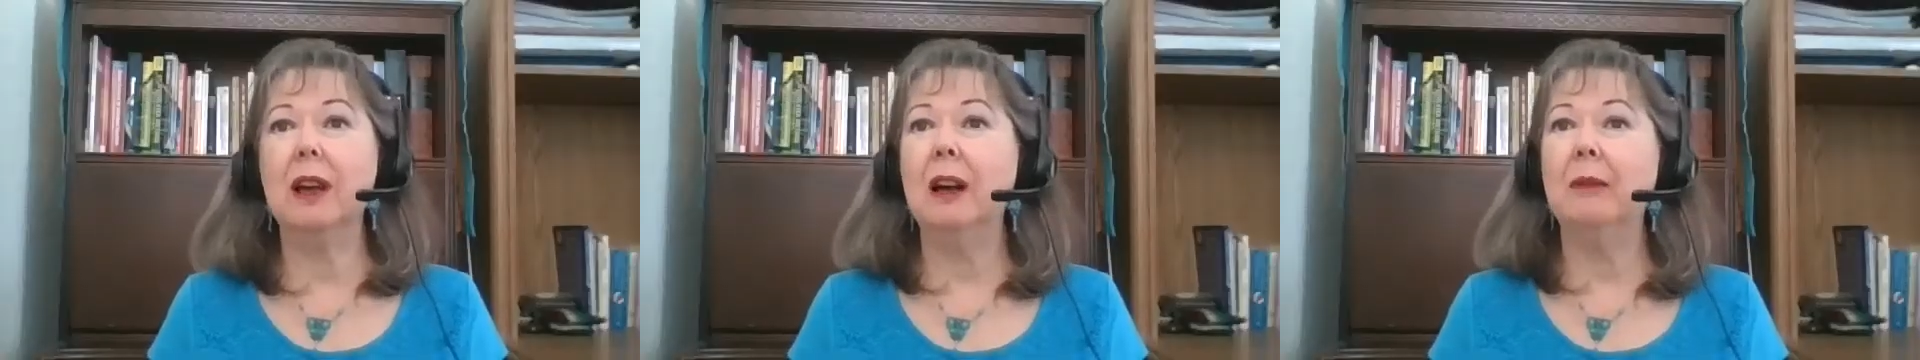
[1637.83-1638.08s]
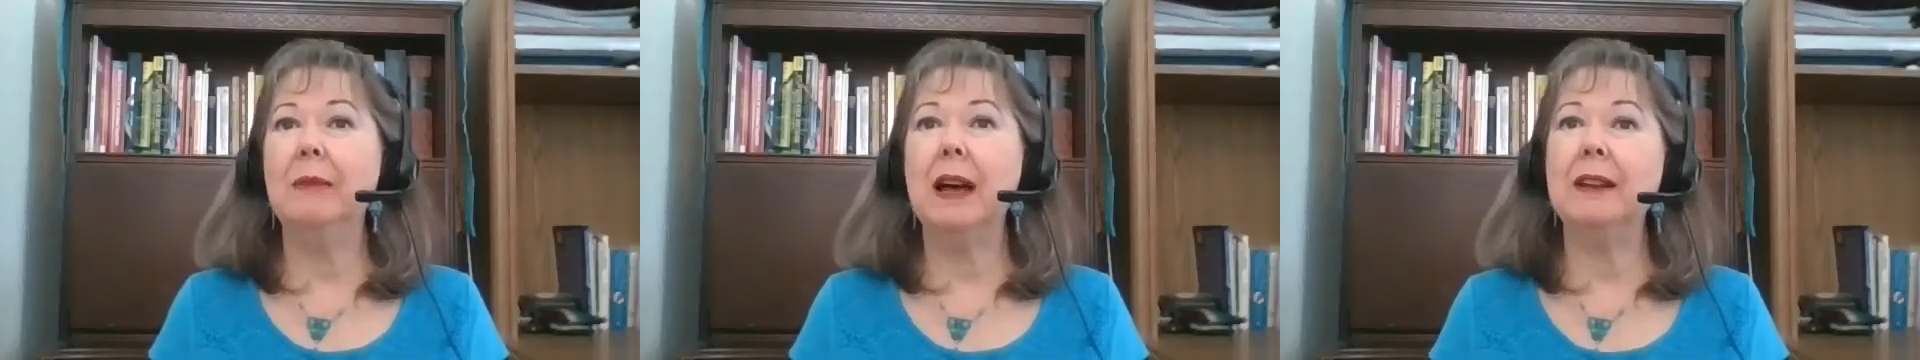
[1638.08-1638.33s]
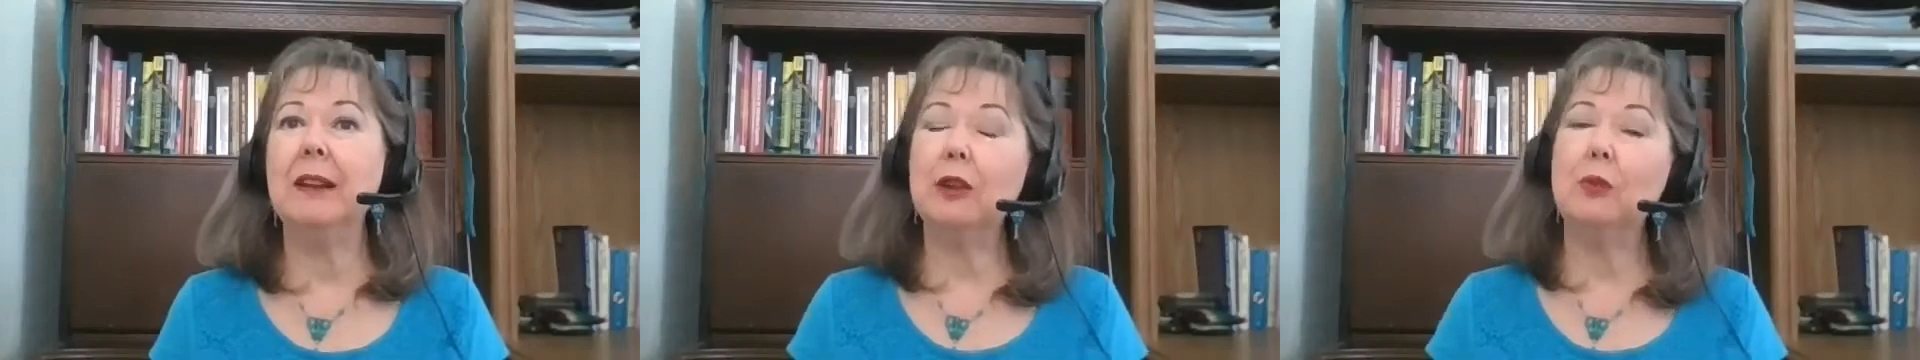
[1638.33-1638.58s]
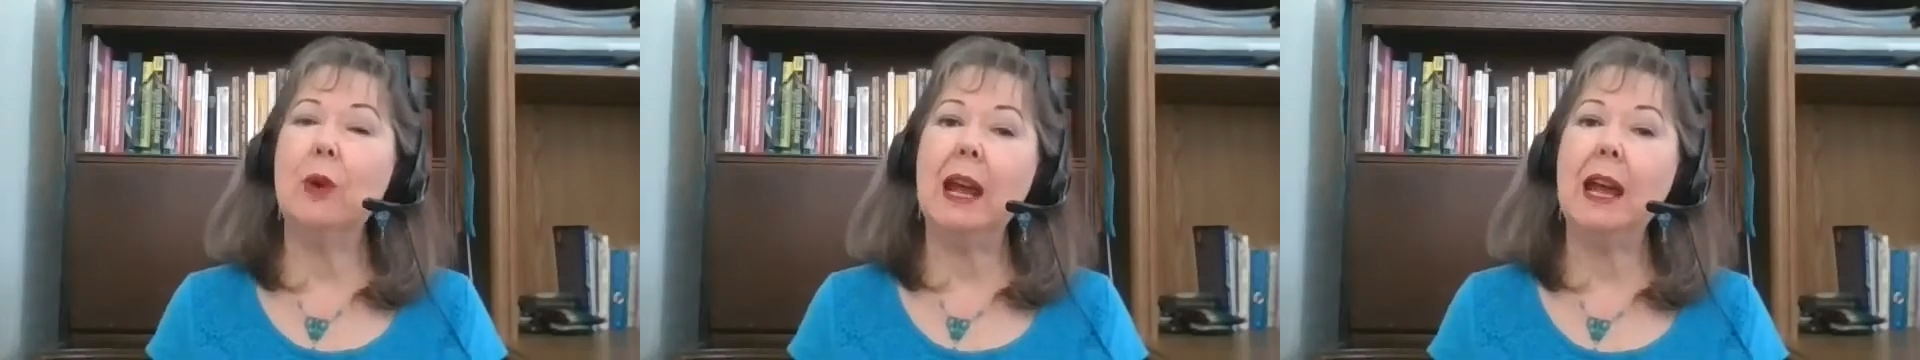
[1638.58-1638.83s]
Another
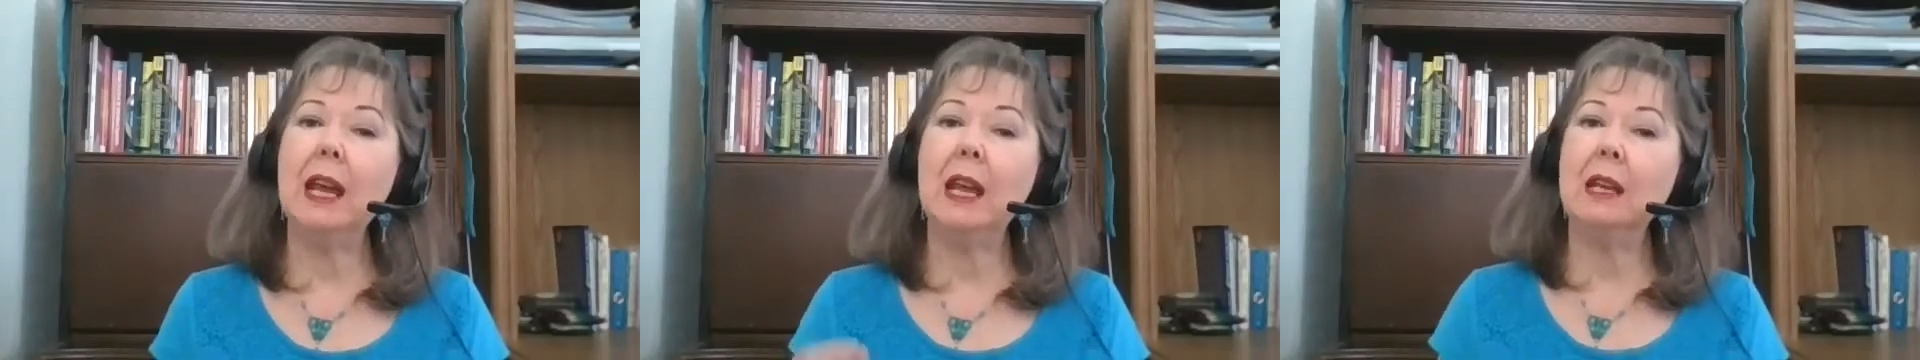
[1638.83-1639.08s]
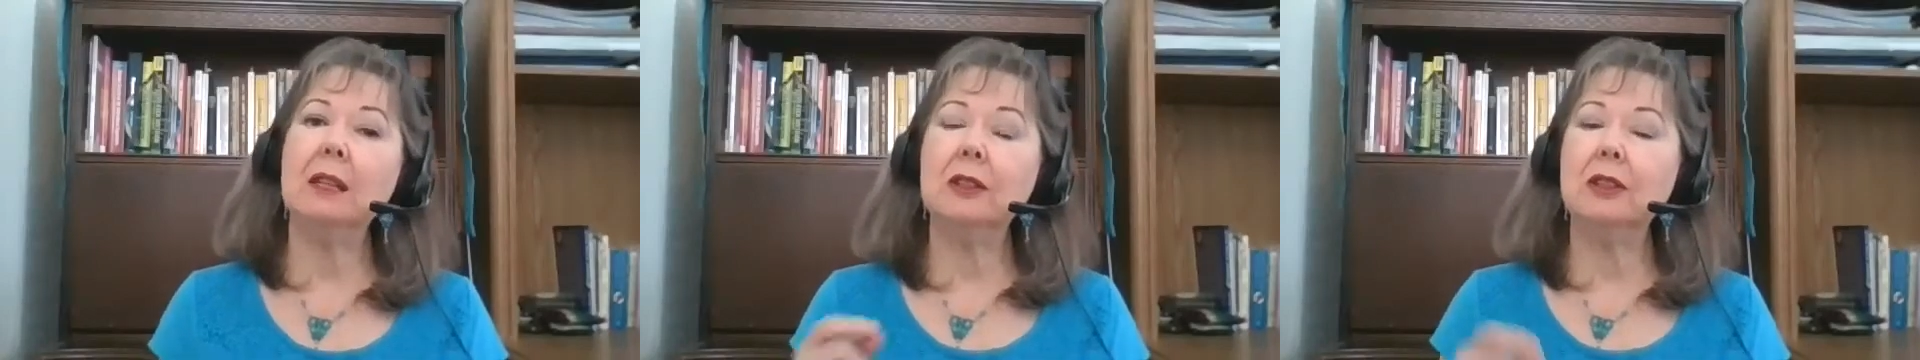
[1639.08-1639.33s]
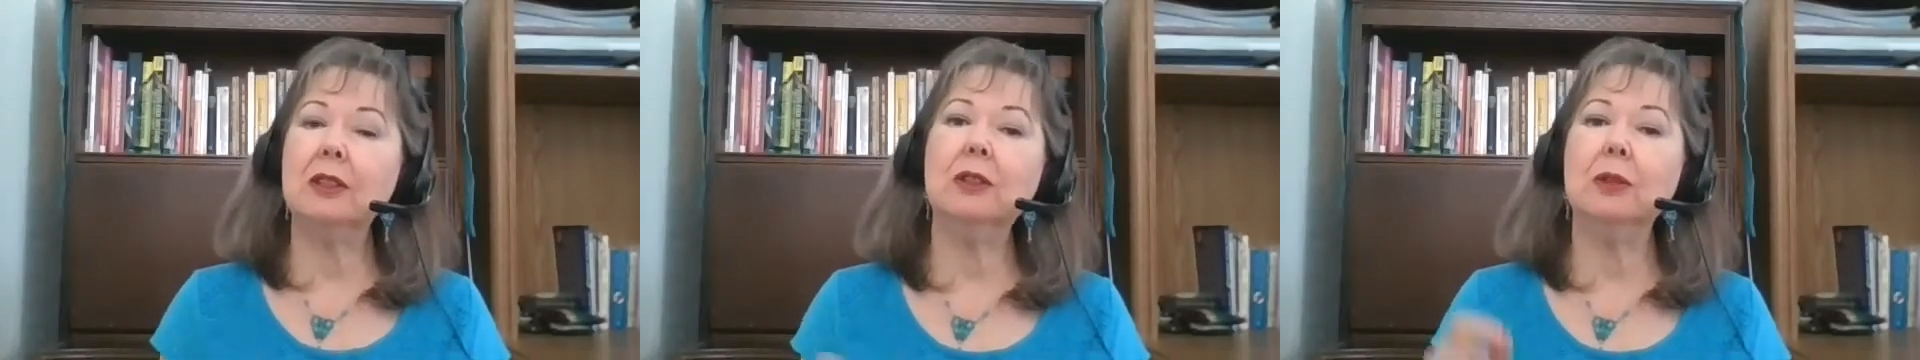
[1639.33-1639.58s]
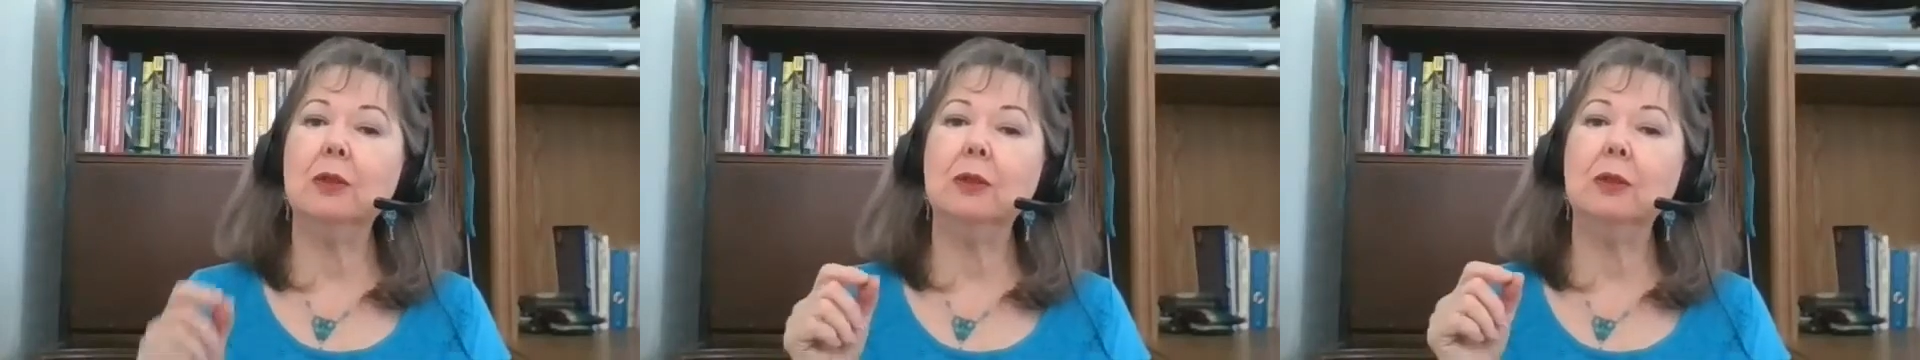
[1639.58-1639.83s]
way is
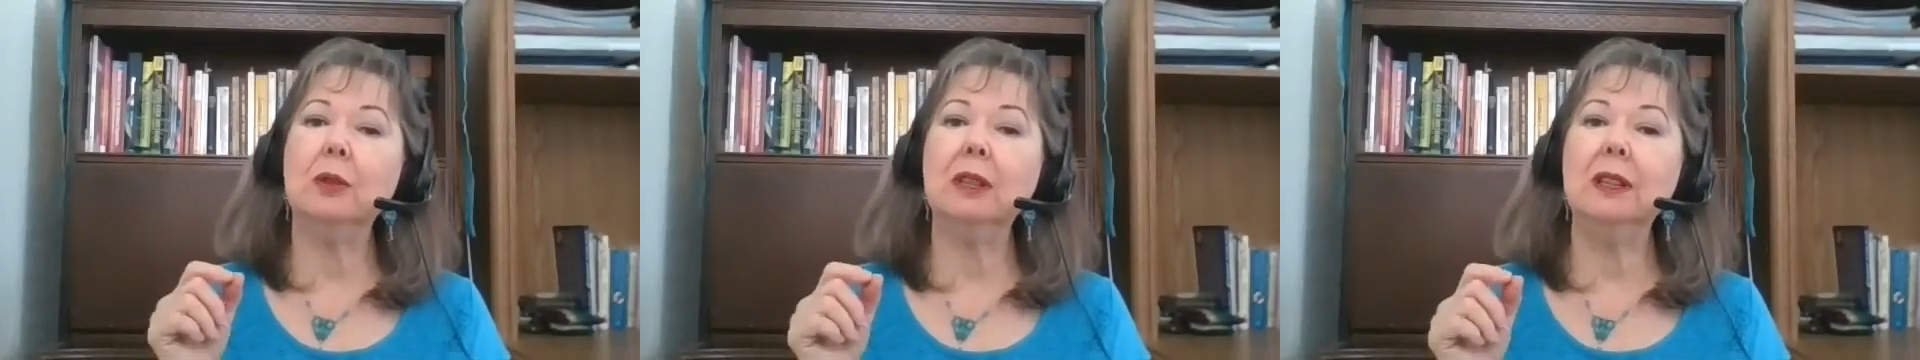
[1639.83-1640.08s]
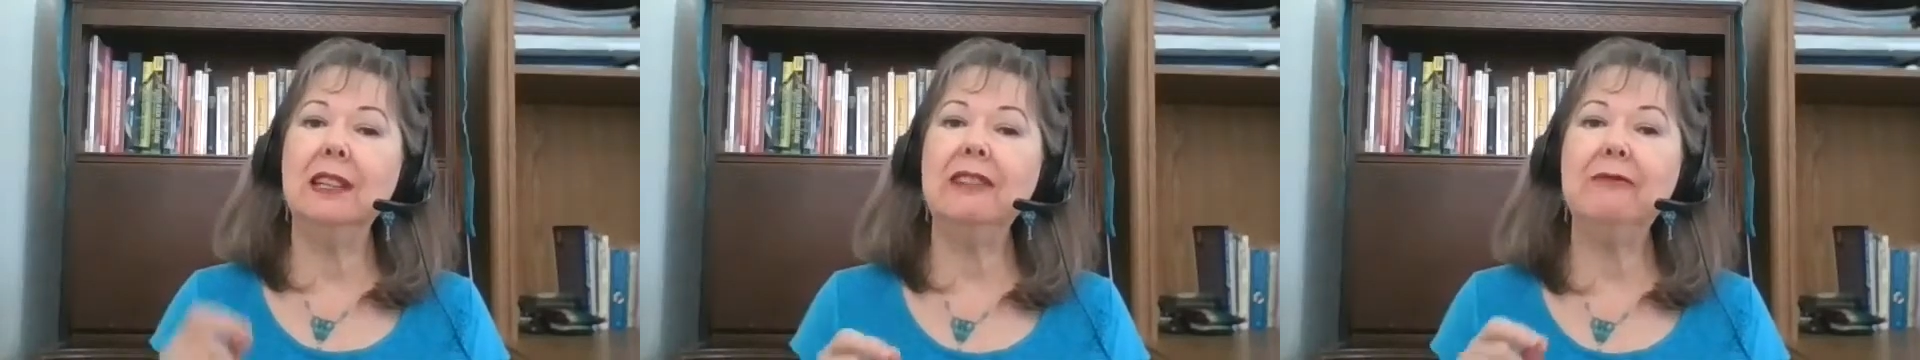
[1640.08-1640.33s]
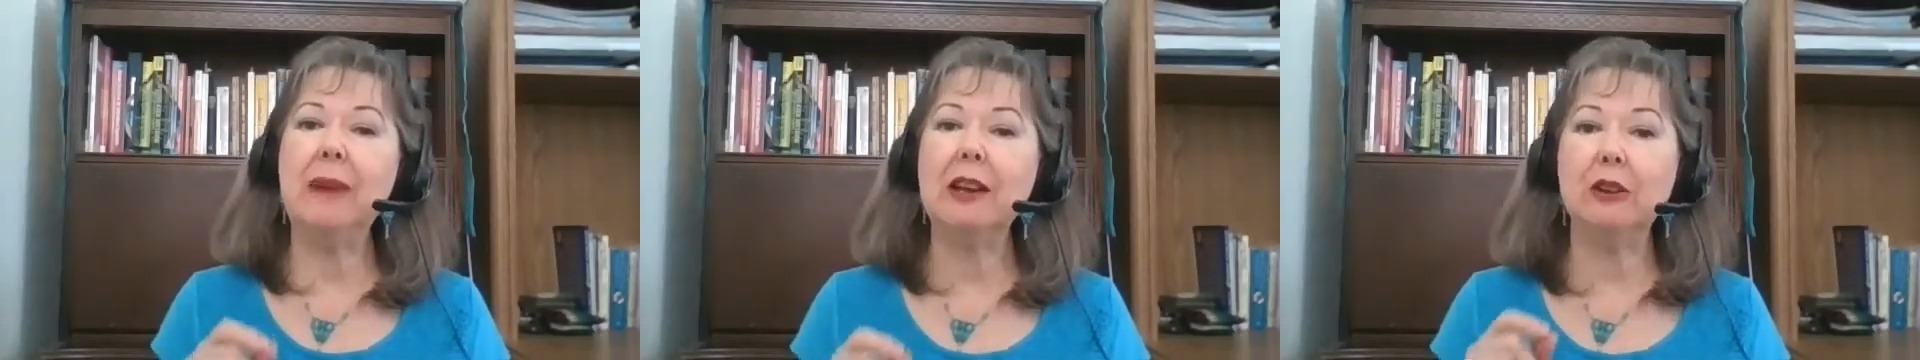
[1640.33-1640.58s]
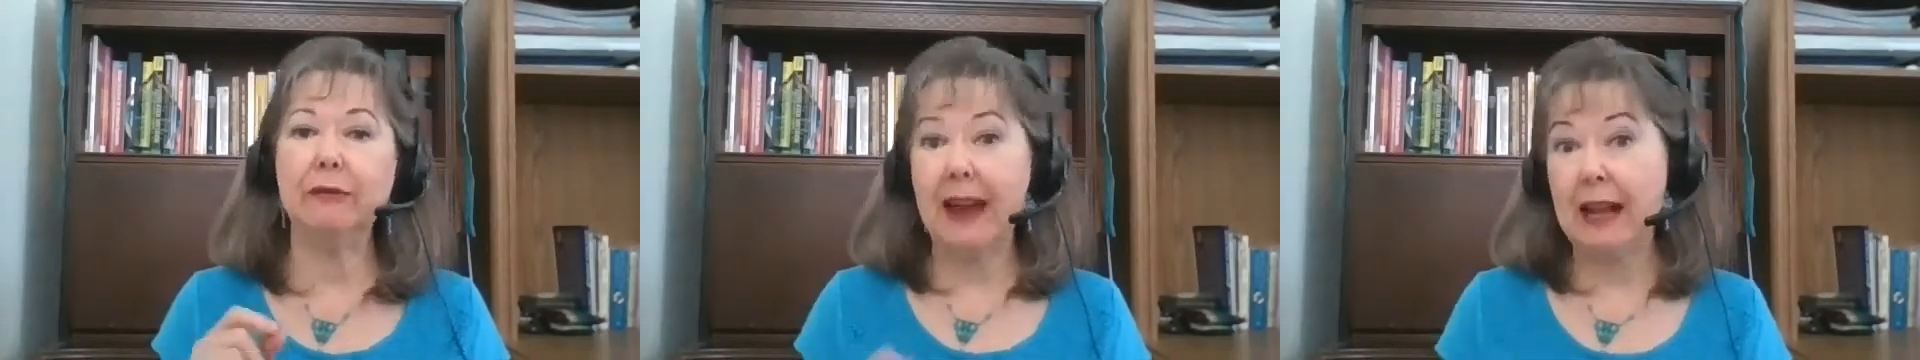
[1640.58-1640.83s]
to live by
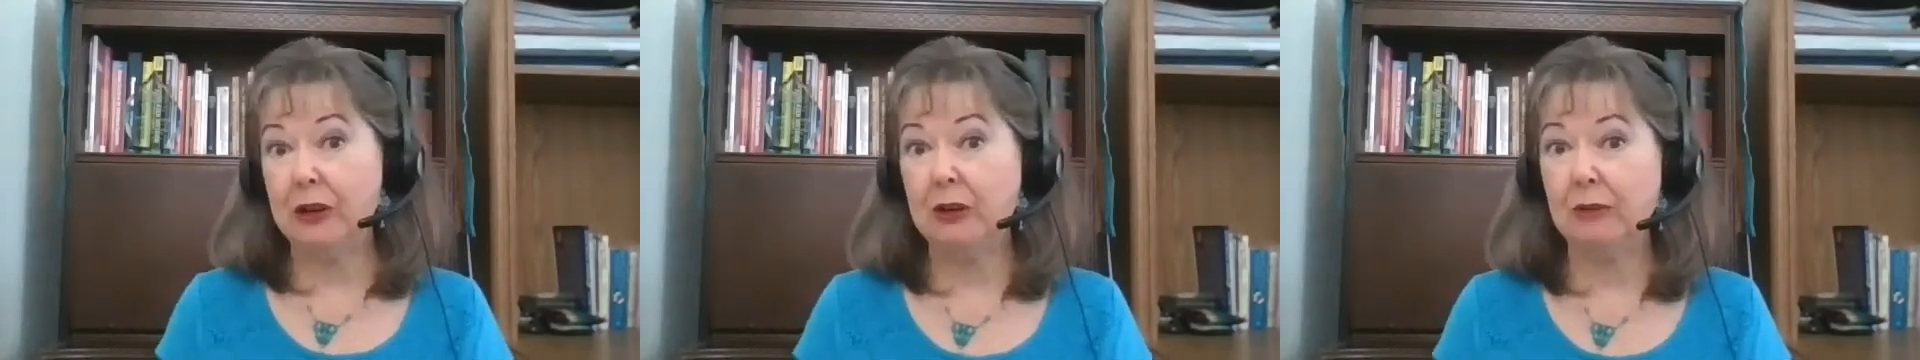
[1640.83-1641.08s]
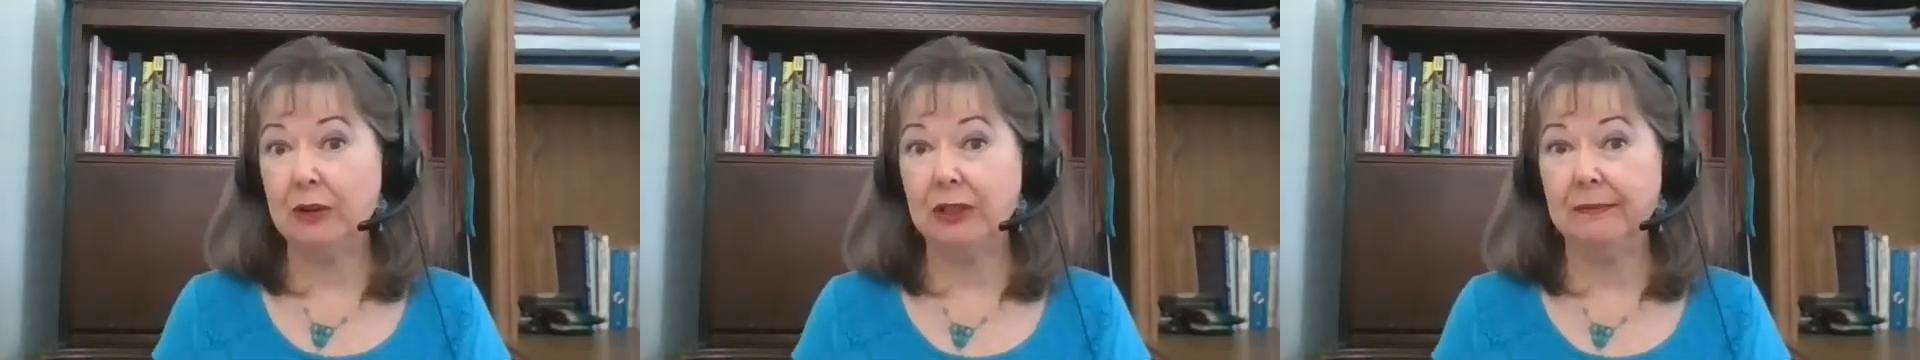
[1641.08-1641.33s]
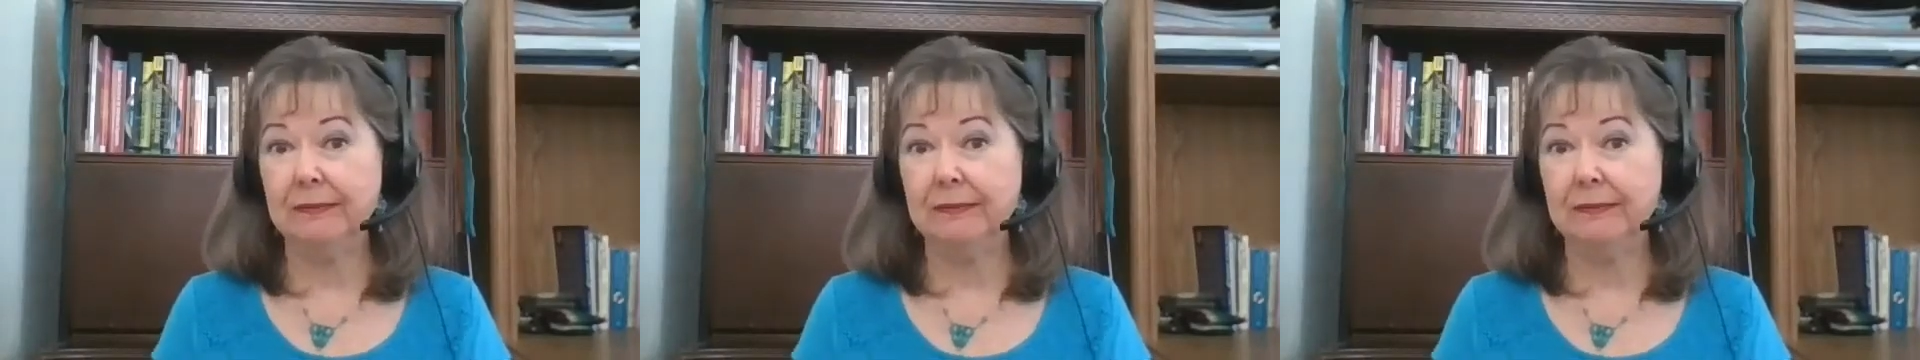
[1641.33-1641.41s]
your values.